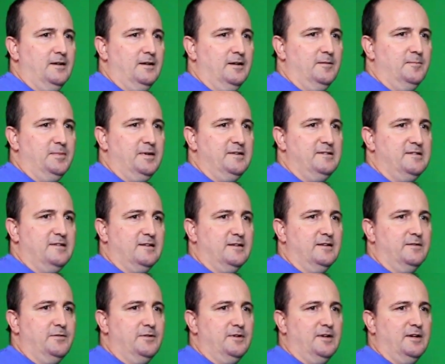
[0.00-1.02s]
And
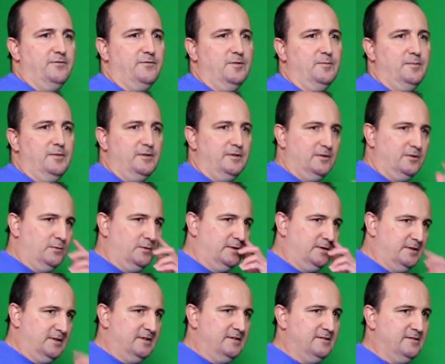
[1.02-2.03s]
basically, if you're not familiar with
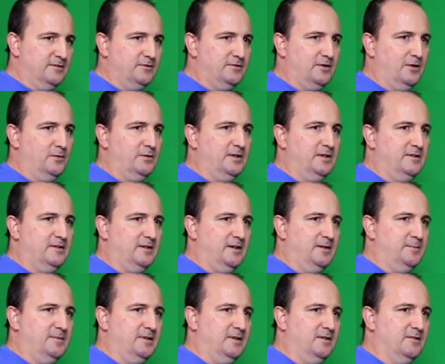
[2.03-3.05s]
these Newtonian
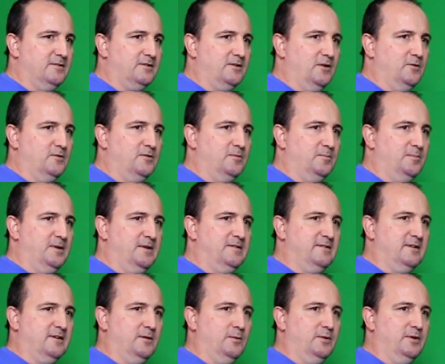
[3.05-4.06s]
type telescopes,
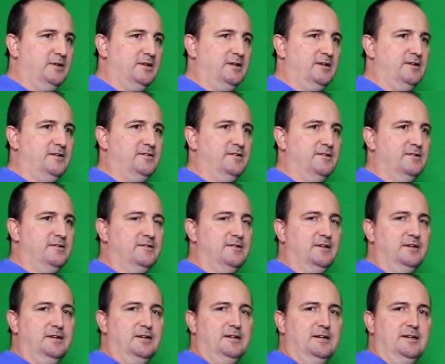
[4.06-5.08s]
basically what it is is
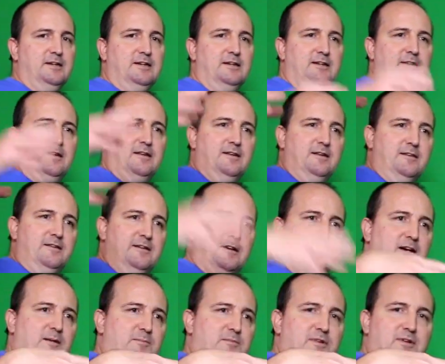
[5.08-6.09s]

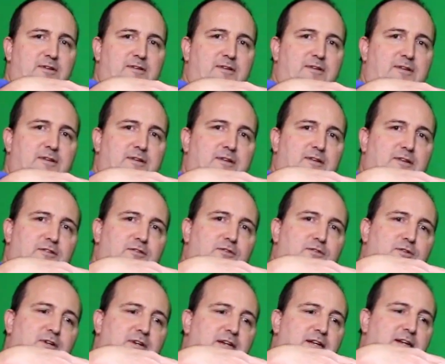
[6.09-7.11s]
the object that
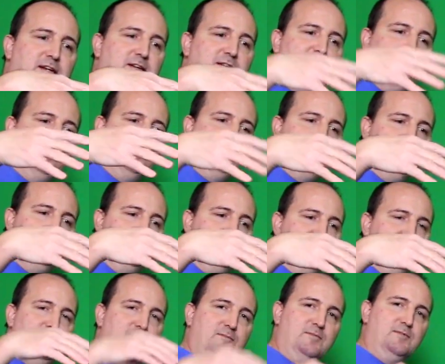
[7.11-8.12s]
you're looking at
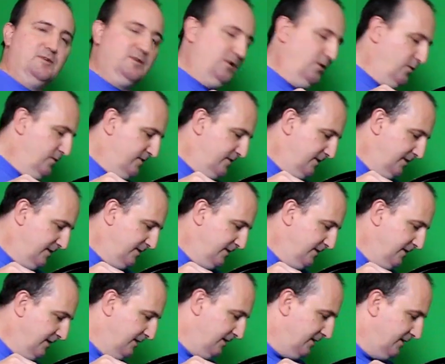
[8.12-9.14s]
goes
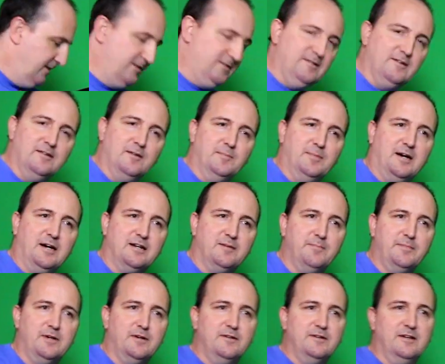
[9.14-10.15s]
in to the
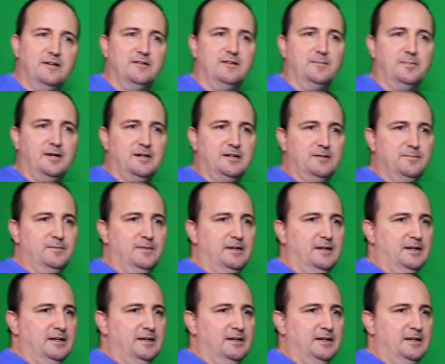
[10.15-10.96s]
bottom mirror down at the bottom.